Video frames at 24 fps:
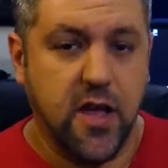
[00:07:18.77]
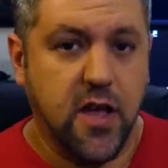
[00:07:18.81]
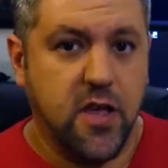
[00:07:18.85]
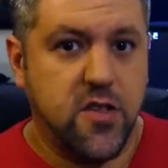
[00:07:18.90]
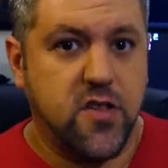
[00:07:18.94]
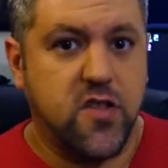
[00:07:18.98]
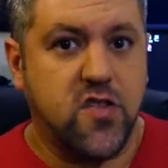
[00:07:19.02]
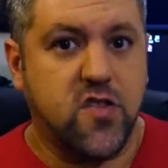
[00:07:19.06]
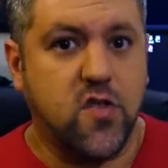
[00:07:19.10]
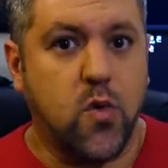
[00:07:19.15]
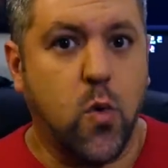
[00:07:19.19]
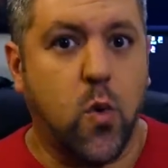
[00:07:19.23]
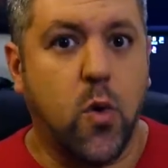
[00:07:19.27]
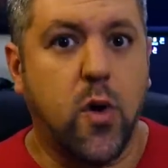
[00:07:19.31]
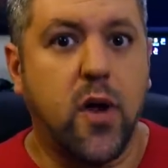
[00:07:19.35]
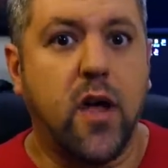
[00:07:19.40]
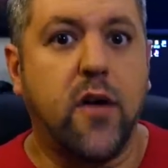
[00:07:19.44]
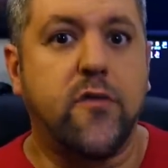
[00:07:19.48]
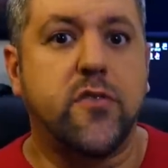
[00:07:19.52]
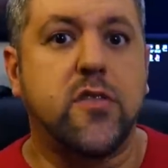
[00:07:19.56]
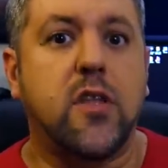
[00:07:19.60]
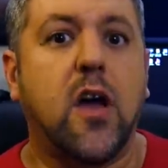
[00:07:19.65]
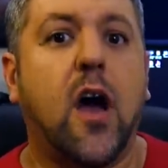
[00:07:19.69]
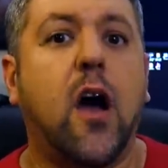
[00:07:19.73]
the story
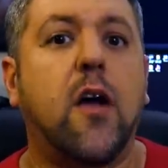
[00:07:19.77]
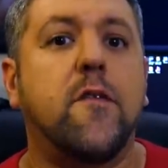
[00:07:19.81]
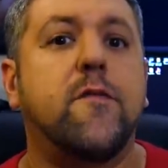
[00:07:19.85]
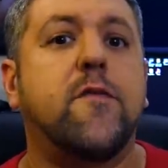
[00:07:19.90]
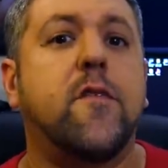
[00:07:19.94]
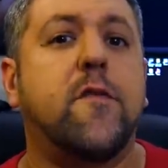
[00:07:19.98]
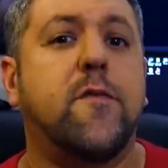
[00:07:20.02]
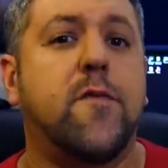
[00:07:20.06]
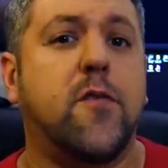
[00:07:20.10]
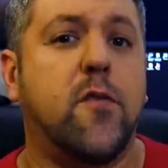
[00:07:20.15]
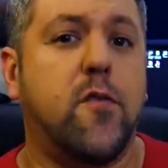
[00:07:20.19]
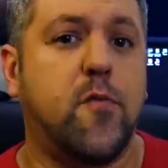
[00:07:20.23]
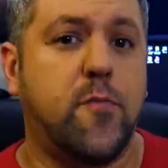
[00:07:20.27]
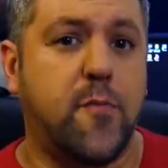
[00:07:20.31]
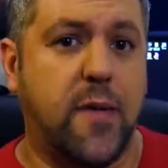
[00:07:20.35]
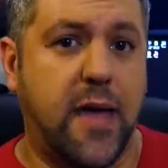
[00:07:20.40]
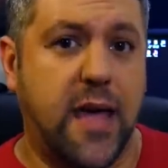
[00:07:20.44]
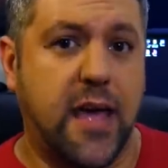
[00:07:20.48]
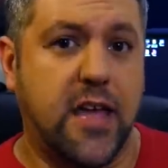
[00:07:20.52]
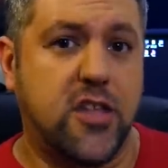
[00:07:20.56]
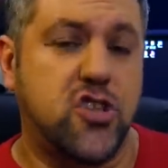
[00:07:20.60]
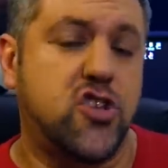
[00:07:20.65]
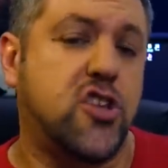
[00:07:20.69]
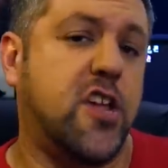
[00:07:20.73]
of an unfulfilled
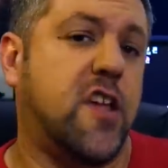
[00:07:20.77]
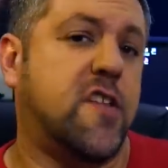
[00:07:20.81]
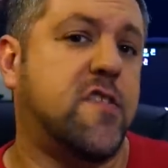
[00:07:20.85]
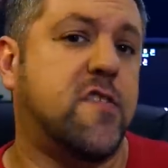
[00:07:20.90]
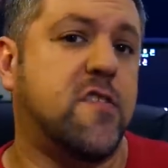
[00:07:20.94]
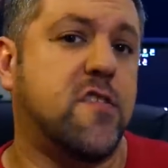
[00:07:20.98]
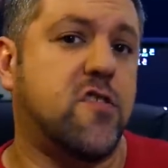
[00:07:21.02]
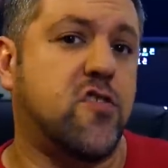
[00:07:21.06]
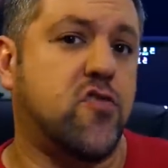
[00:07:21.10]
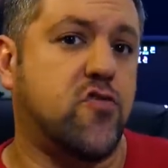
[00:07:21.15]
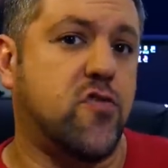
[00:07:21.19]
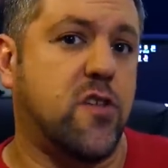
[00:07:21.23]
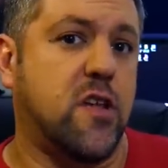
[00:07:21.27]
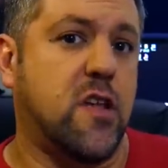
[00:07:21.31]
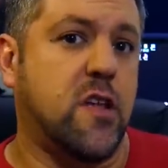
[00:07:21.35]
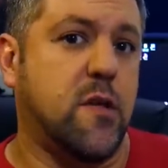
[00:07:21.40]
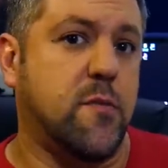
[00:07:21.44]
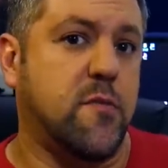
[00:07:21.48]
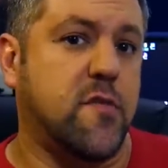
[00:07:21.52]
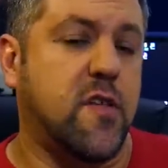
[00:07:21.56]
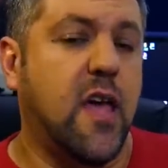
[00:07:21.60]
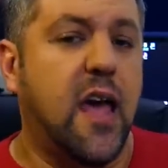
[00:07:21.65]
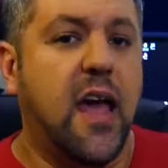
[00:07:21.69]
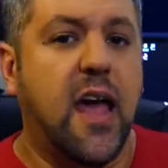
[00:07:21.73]
man chasing his
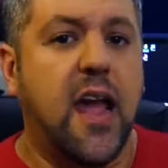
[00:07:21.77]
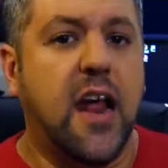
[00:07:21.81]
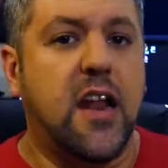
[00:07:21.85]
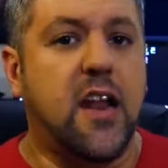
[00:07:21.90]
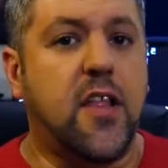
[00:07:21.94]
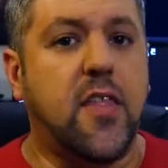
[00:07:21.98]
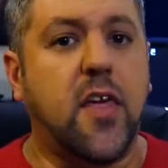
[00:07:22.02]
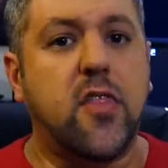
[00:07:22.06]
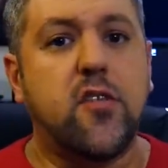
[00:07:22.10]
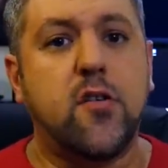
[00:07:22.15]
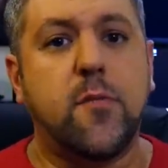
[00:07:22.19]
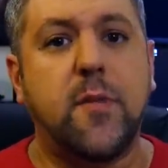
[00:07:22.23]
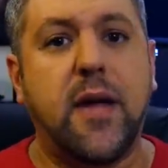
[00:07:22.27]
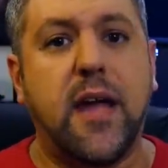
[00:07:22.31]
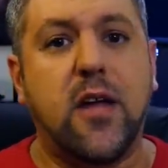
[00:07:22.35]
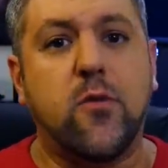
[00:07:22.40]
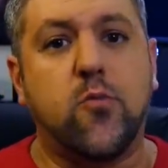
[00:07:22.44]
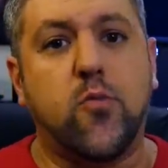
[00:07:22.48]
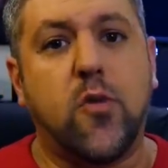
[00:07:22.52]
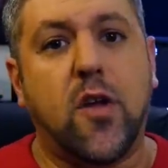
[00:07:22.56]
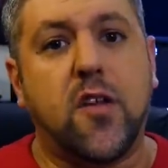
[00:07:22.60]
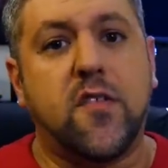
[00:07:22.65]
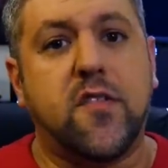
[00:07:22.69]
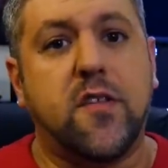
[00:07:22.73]
dreams and another
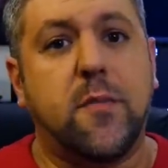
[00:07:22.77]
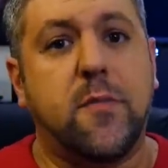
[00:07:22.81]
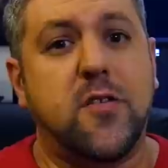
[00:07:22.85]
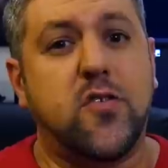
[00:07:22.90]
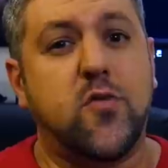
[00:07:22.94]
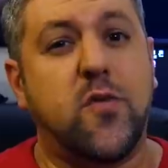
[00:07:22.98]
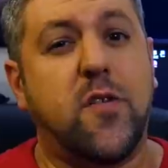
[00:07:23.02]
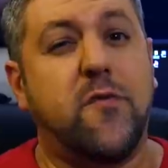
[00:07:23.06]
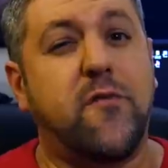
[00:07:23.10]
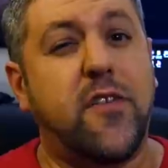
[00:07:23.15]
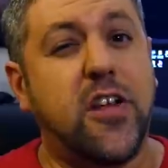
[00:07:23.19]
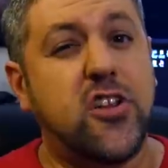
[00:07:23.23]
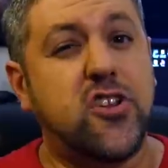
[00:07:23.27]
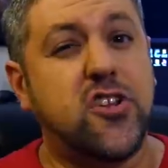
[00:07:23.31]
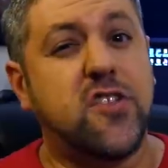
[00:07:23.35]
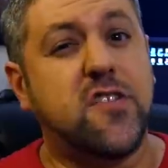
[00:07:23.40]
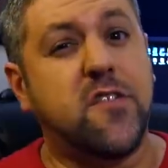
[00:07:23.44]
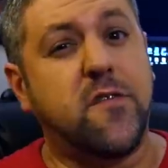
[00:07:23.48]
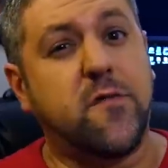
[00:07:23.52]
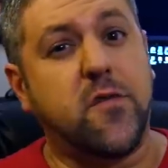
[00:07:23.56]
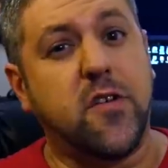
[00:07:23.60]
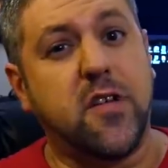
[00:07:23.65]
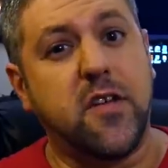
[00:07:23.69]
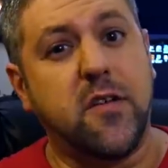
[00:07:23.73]
man wrestling between vengeance
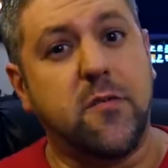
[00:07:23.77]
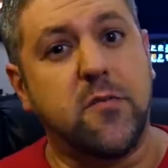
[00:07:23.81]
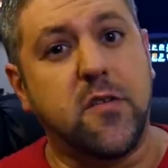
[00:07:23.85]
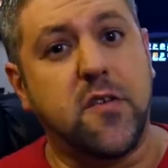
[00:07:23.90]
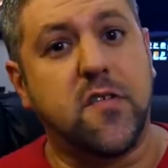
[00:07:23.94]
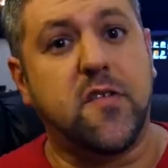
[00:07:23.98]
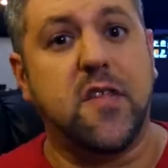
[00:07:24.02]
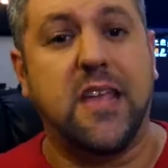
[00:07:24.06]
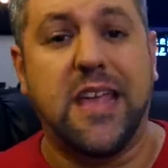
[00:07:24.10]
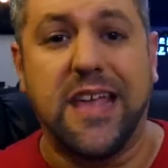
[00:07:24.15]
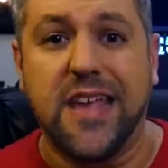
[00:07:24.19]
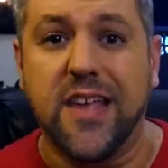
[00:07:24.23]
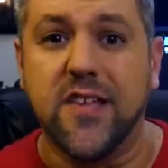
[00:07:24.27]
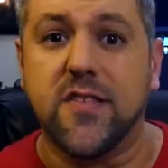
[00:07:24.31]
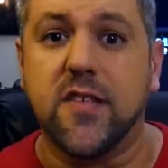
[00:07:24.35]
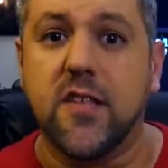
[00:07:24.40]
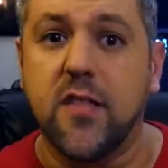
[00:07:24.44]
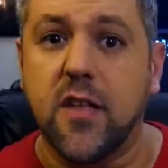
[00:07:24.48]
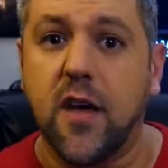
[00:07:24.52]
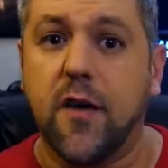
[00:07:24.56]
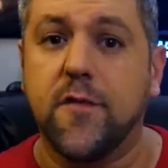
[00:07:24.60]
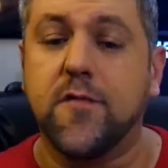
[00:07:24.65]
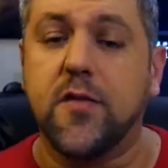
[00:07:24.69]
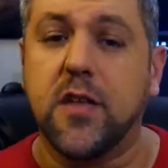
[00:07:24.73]
and forgiveness is
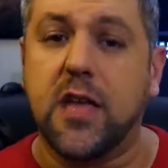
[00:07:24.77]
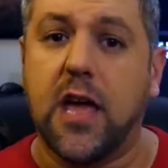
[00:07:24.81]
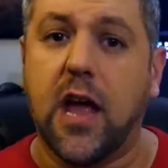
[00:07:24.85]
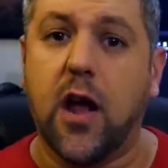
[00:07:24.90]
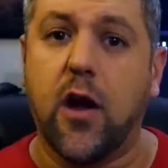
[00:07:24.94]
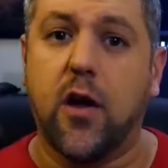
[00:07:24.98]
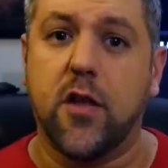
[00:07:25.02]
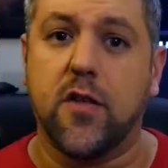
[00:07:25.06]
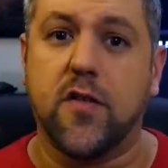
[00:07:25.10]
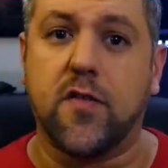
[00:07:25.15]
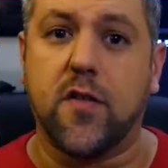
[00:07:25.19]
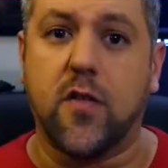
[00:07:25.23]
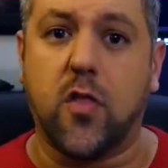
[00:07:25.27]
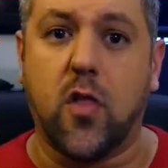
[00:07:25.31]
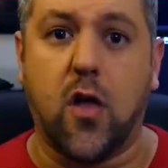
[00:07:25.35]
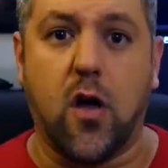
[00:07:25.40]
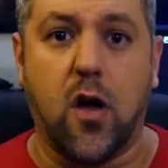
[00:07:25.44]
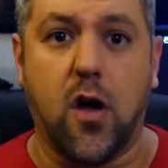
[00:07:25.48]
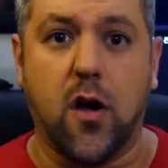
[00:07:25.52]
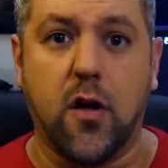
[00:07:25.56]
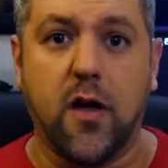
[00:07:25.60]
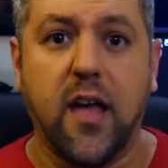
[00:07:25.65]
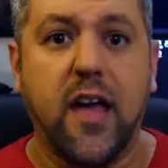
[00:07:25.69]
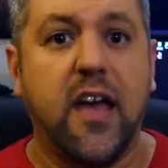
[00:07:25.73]
enough to carry this
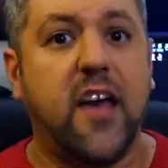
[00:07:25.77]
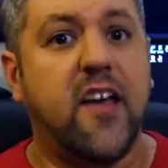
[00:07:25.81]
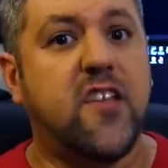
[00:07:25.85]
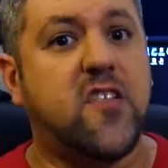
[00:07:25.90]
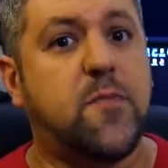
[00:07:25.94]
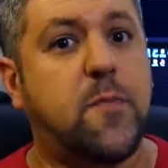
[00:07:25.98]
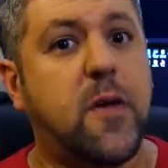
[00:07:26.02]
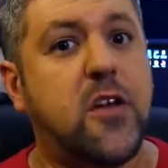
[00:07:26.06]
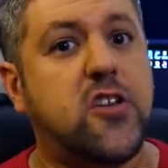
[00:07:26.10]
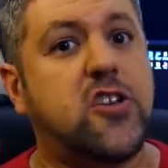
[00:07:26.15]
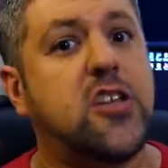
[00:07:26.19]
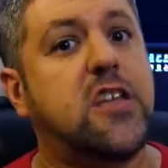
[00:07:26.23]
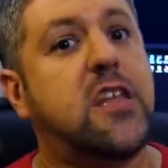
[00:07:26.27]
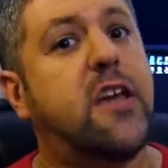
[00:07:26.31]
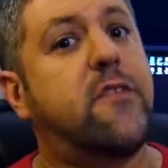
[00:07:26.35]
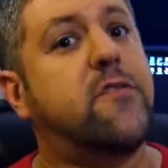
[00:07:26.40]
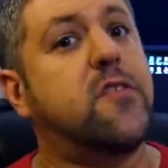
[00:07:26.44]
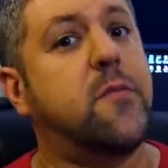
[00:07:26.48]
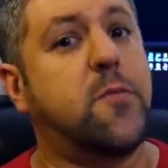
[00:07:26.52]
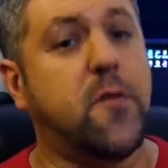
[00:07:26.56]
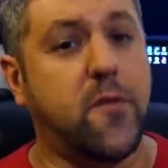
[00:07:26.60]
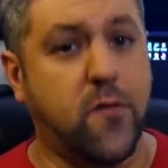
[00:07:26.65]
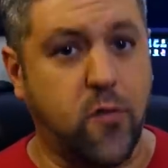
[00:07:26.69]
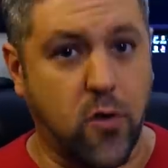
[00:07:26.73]
along, especially given
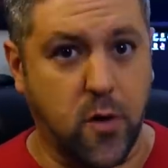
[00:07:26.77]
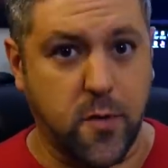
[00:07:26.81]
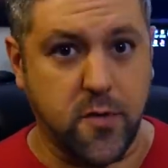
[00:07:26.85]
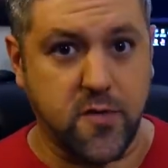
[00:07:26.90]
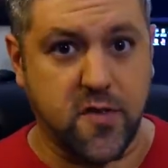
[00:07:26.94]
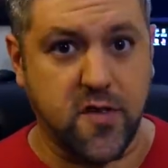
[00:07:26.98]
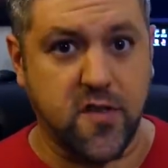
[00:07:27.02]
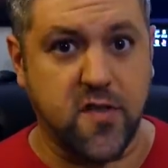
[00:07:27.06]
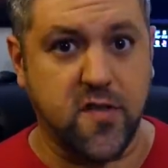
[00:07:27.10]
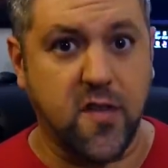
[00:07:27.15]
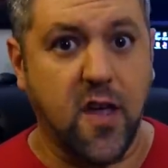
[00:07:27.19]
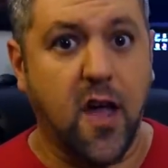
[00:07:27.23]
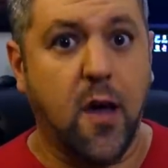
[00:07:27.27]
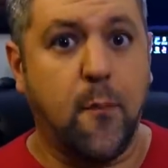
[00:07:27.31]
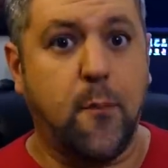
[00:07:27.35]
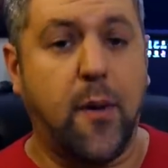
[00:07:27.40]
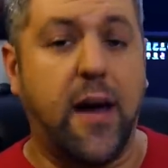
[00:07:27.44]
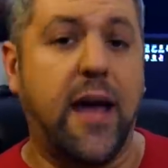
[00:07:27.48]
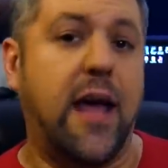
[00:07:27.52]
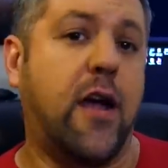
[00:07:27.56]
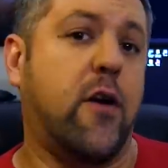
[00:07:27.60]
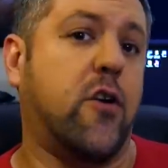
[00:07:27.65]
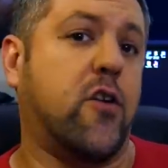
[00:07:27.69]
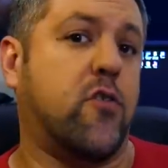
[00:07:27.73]
the performances
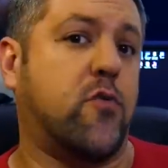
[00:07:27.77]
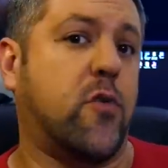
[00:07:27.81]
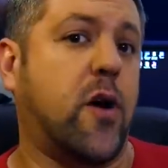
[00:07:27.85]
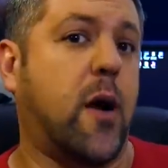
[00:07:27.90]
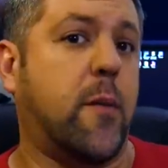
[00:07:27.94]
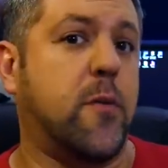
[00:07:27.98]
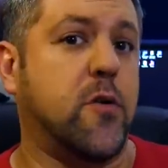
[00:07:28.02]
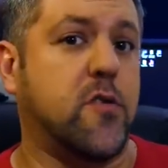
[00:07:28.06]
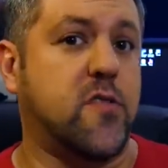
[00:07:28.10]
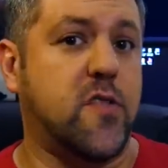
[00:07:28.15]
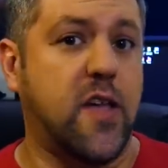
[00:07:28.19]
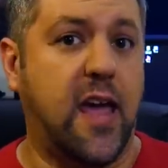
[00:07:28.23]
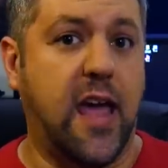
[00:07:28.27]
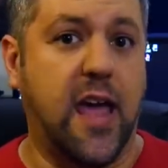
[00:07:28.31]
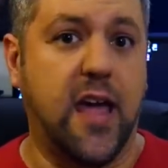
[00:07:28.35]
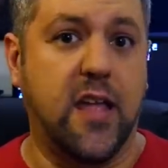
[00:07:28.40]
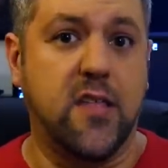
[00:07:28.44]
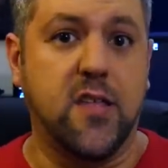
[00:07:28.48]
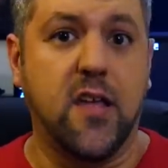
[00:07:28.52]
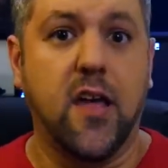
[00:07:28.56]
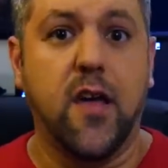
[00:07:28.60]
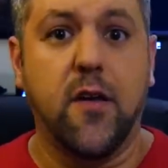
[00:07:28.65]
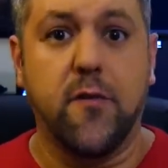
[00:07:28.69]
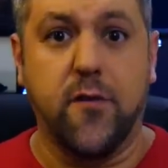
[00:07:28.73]
by Eric Roberts
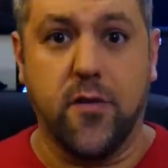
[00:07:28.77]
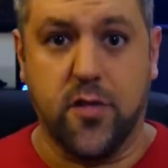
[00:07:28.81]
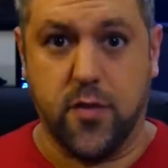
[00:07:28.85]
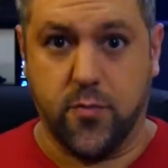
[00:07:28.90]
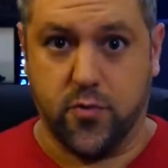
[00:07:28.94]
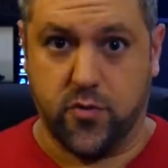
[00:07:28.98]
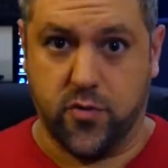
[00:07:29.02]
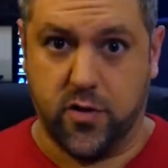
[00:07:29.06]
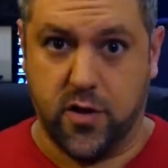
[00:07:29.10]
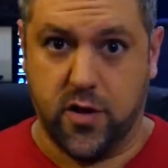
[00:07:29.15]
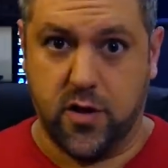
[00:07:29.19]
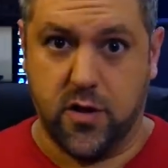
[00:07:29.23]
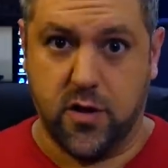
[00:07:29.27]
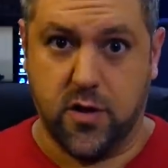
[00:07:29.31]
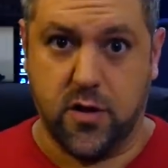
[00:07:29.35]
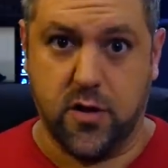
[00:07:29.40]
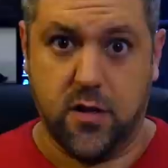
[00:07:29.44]
and Philip Rhee.